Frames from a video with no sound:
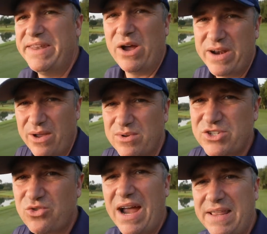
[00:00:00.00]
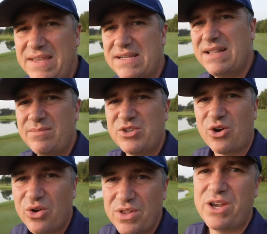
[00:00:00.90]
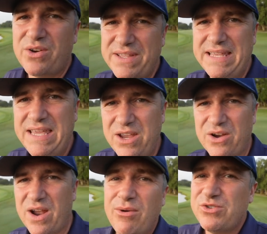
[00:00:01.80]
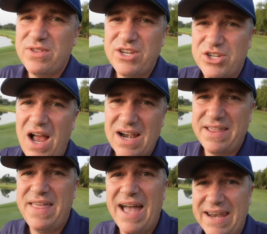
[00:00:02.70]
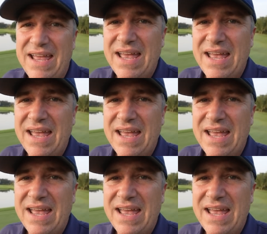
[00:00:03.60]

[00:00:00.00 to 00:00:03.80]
Now, when I was trying these clubs earlier in the year, I was really shocked that